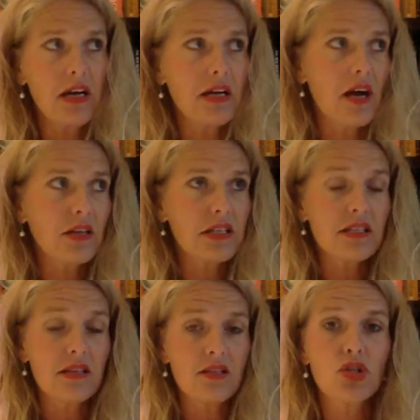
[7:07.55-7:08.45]
Cotton is
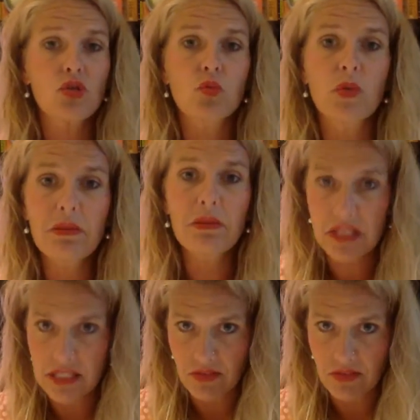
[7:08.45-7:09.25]
extremely